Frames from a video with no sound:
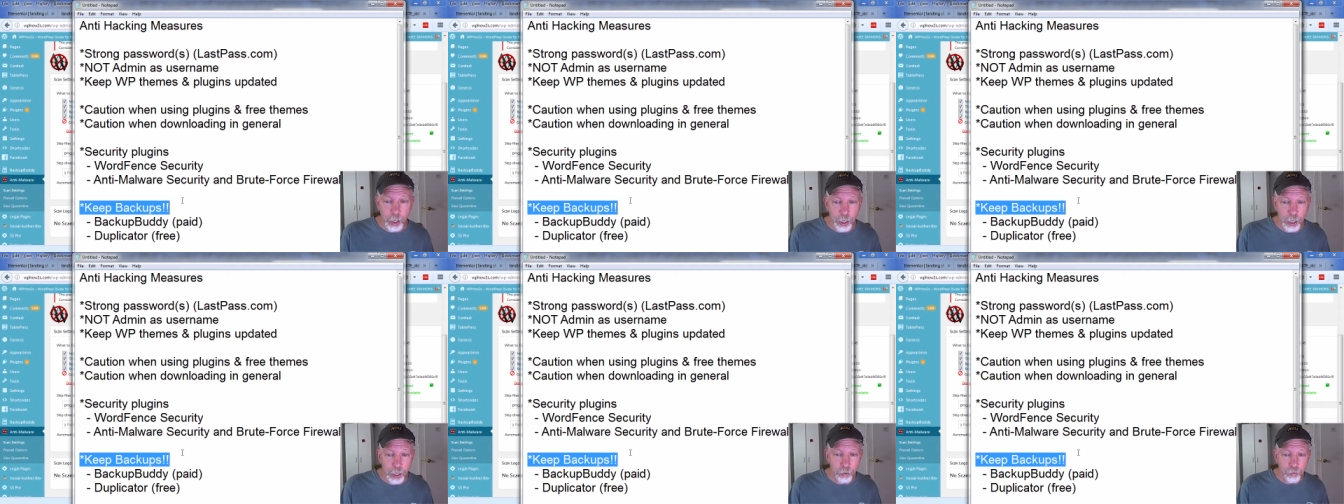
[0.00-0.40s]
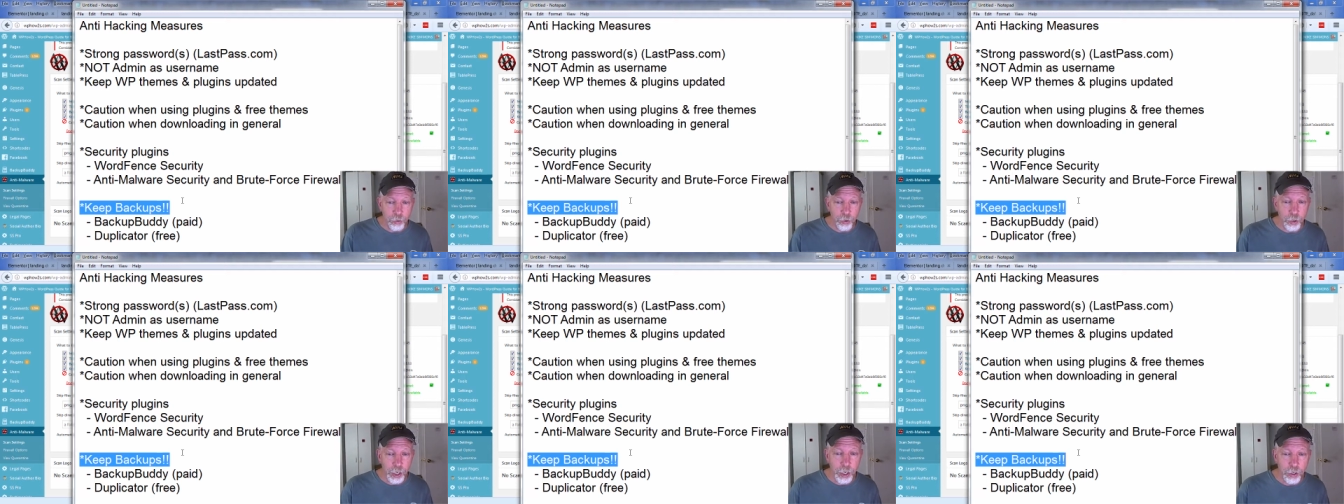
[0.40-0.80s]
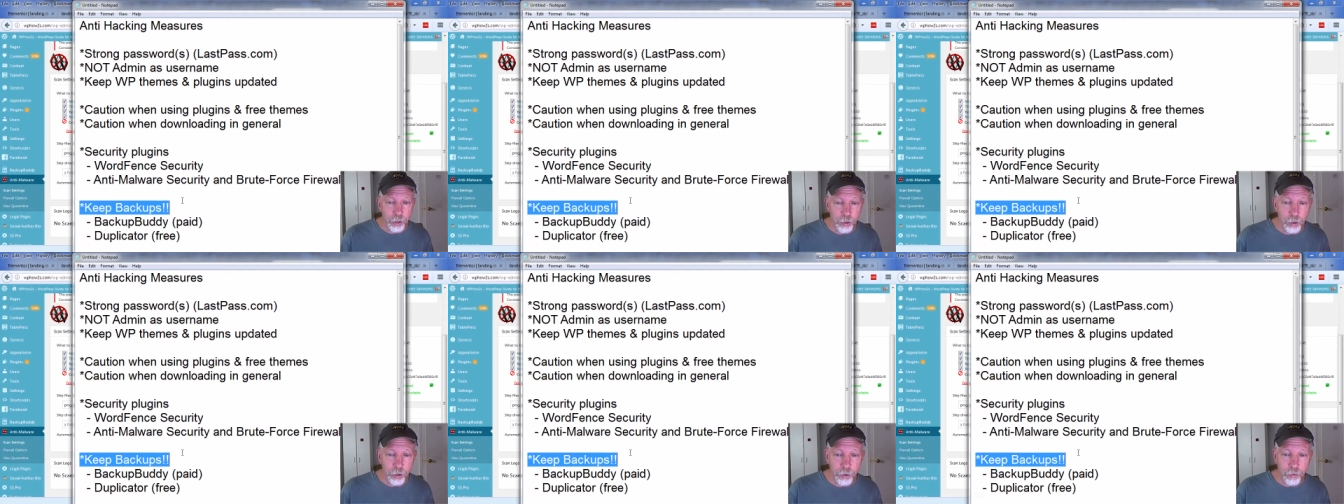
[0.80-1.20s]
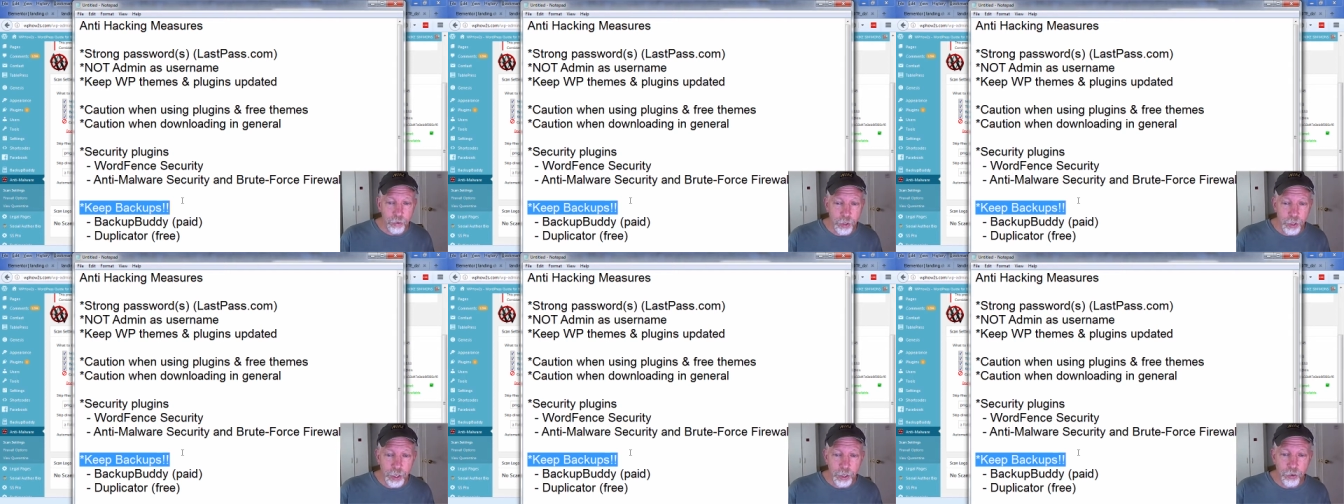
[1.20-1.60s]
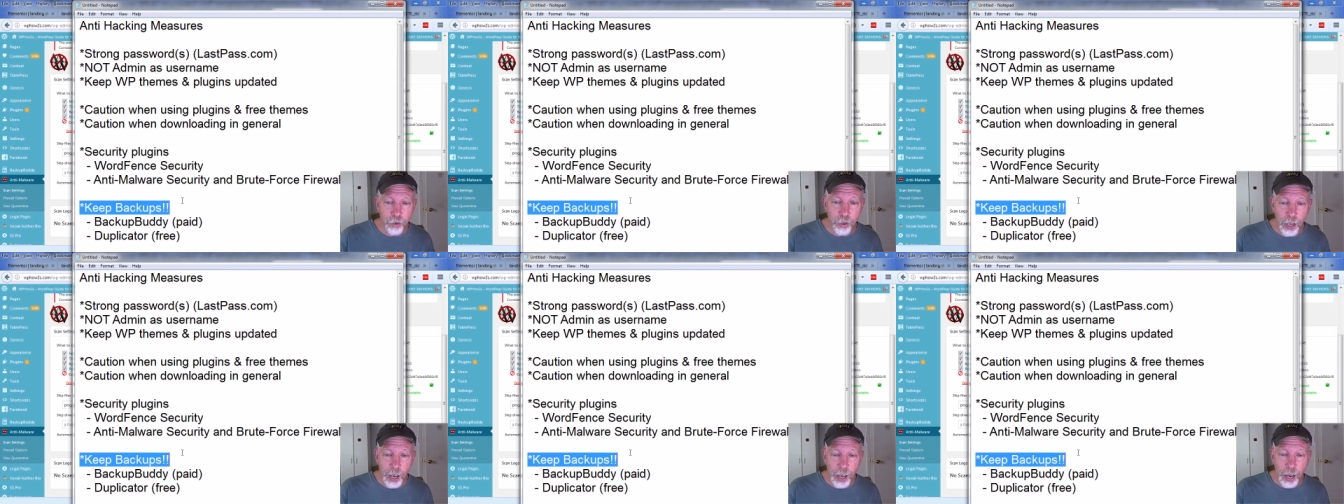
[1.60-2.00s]
I mean, if you get if you
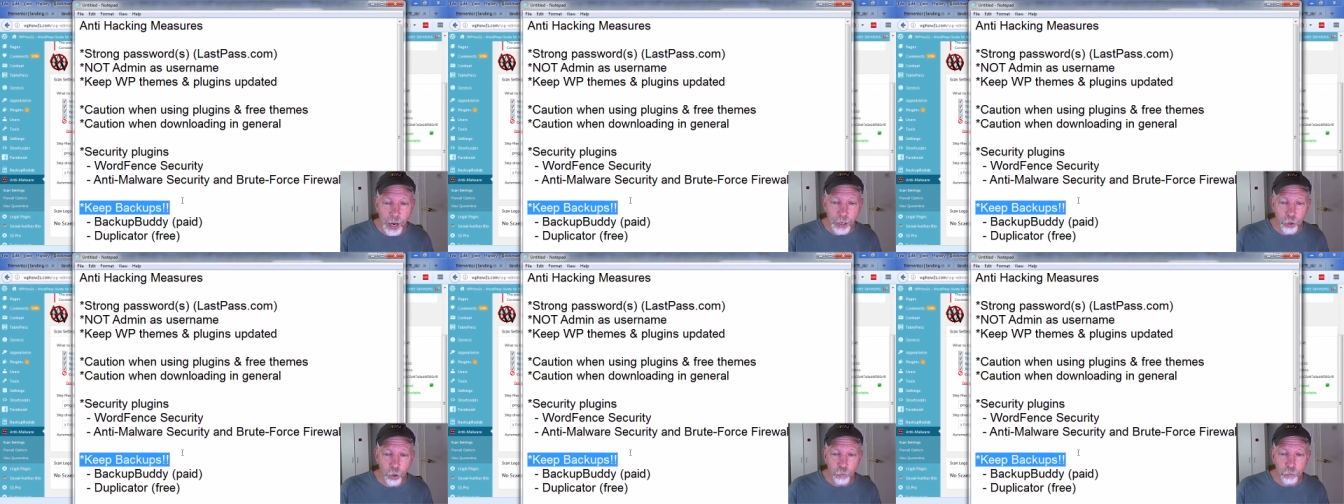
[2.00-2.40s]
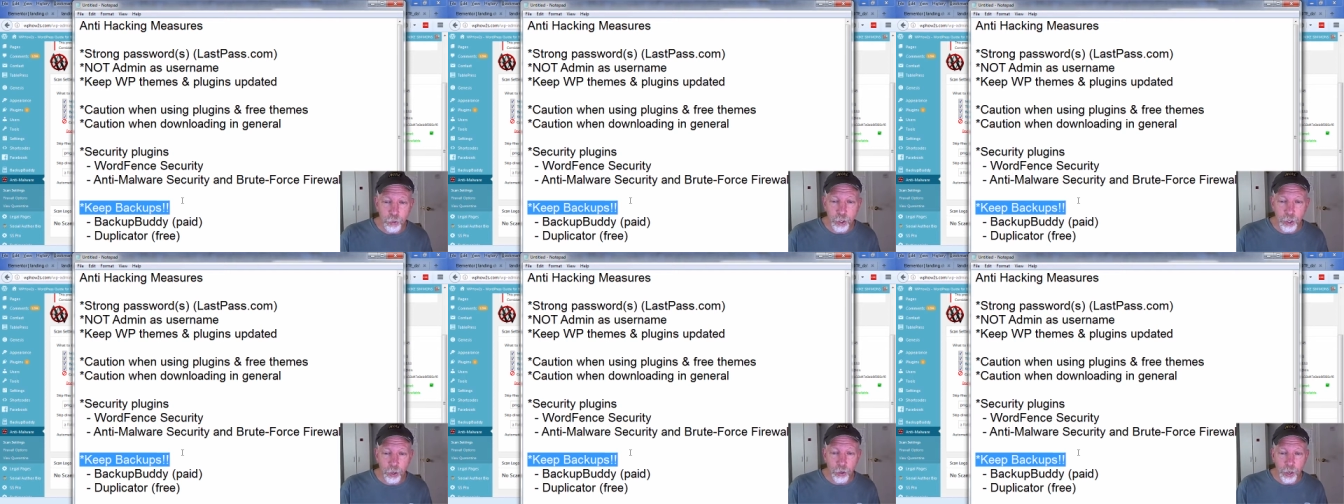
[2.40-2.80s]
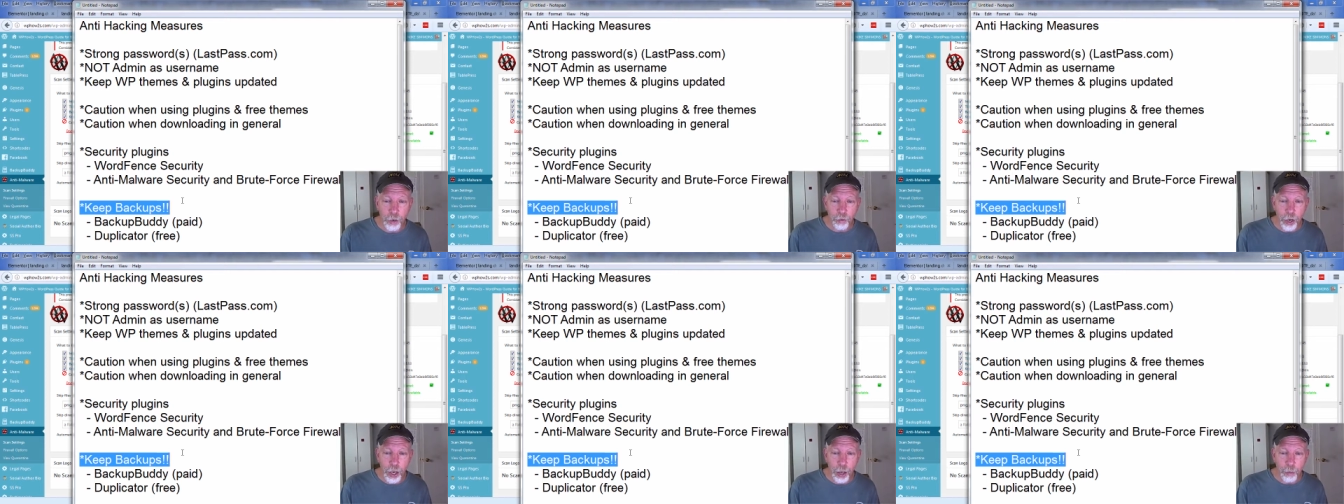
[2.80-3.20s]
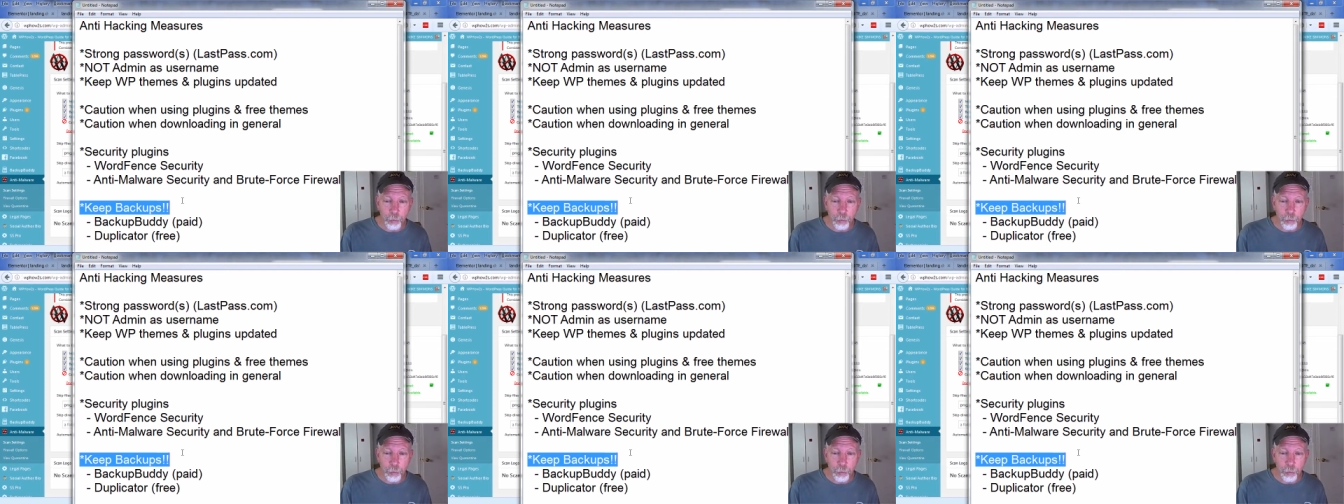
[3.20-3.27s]
get hacked, hopefully it'll